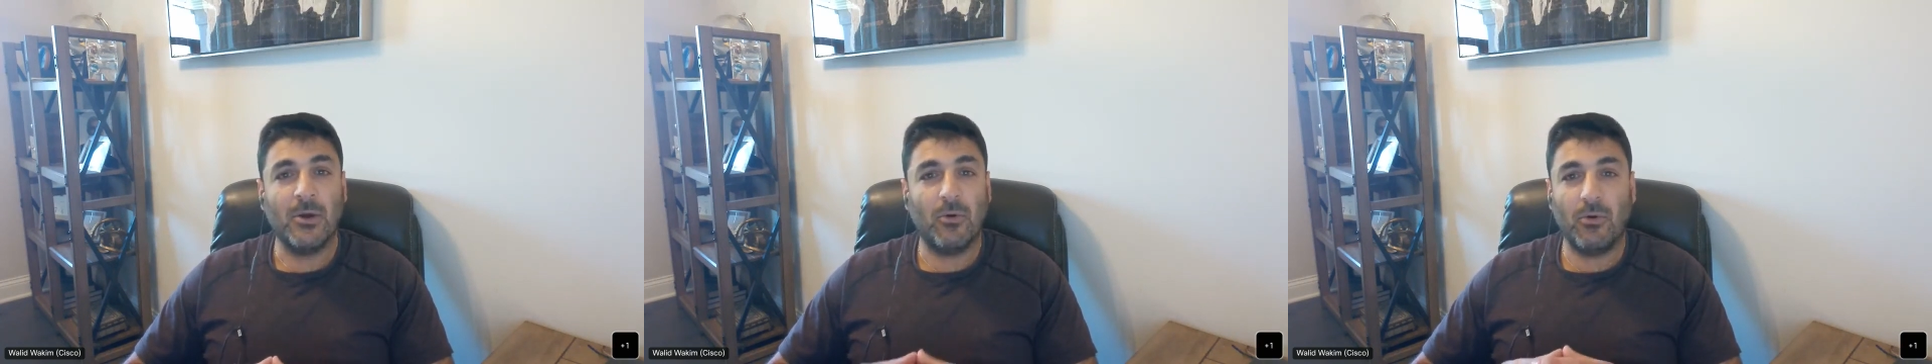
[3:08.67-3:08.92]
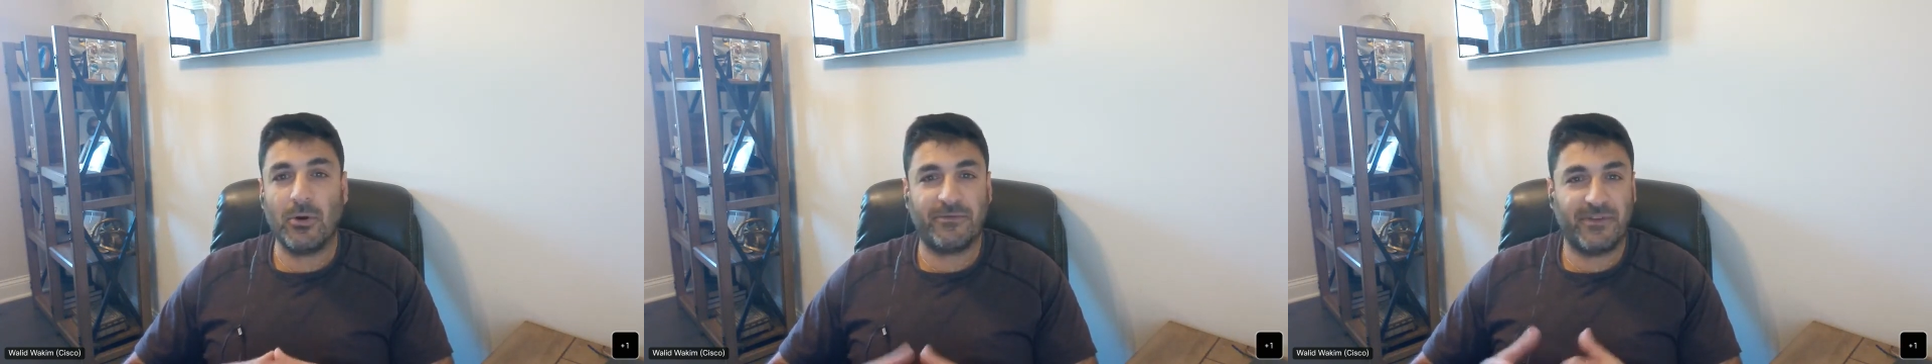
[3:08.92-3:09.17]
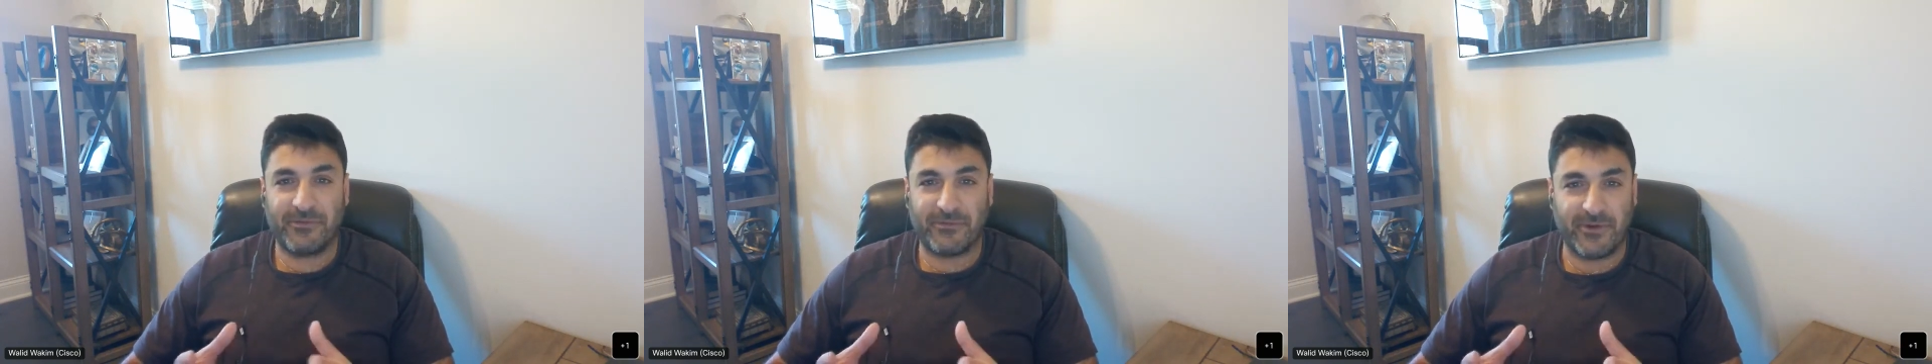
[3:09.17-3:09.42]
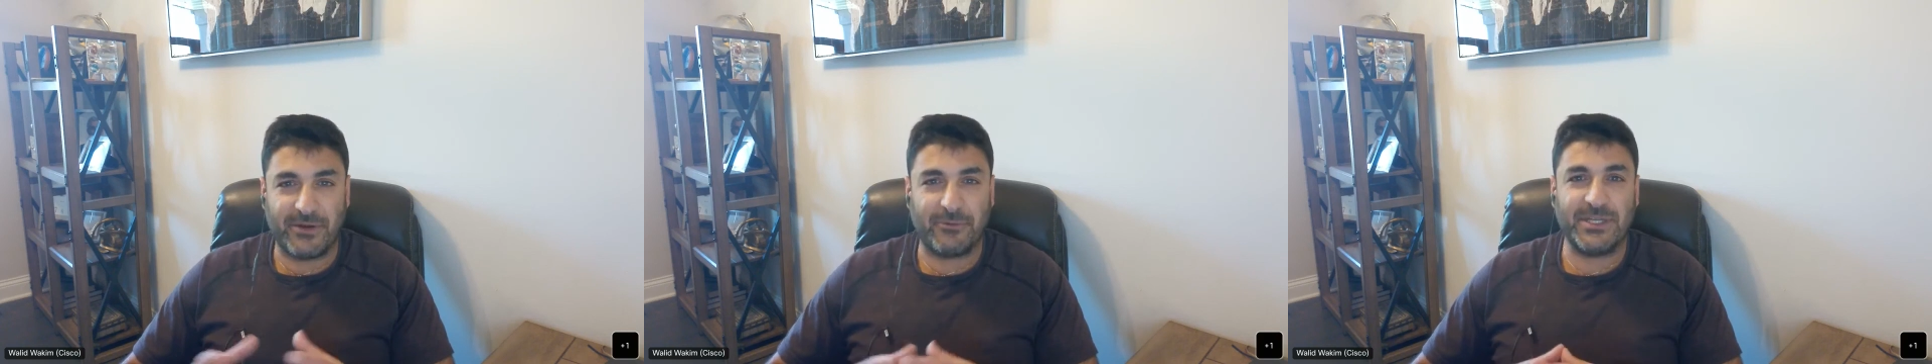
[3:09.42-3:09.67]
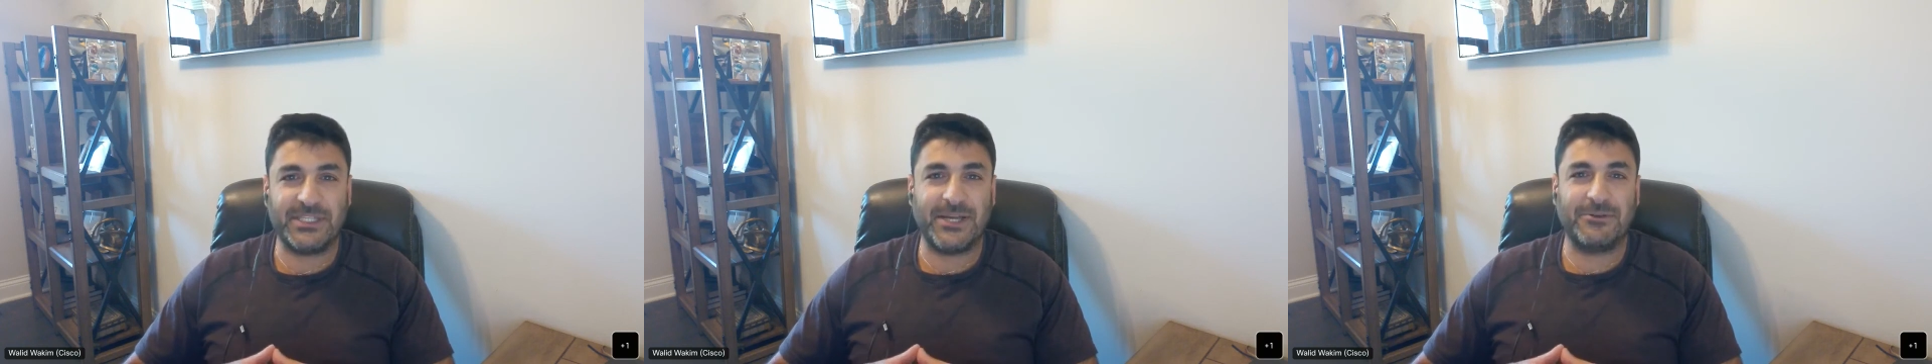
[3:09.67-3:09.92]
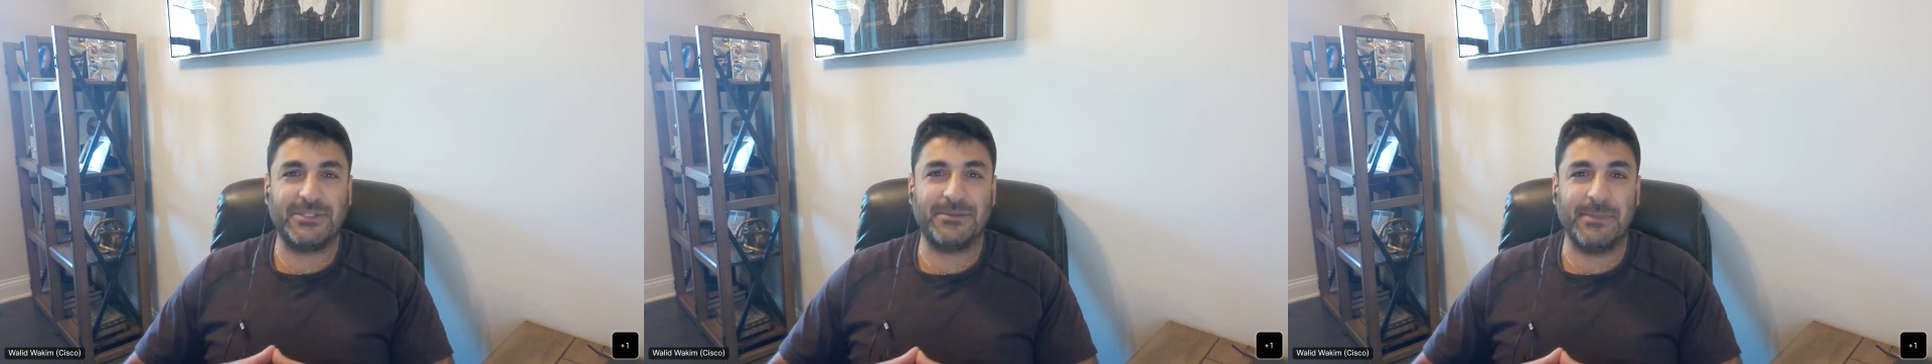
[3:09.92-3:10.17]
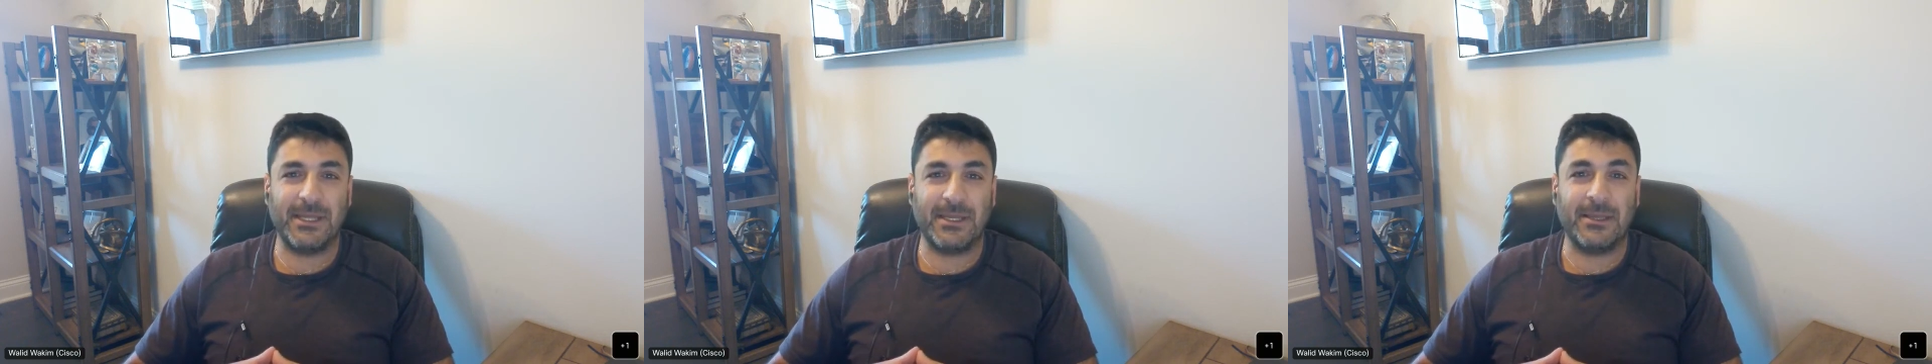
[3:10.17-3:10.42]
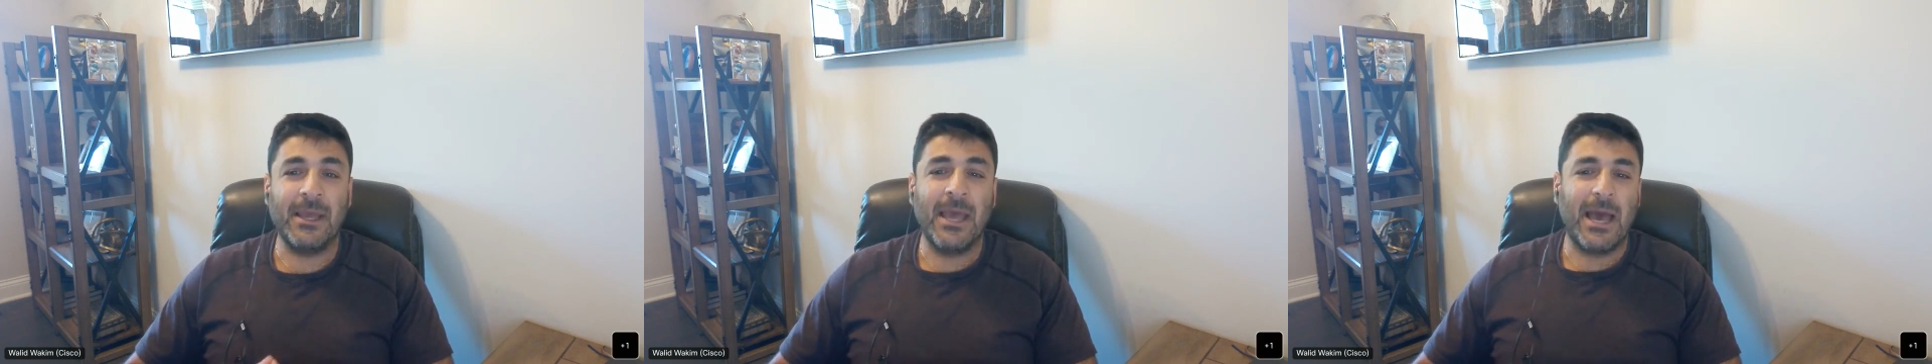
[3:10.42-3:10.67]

or feel free to reach out to me.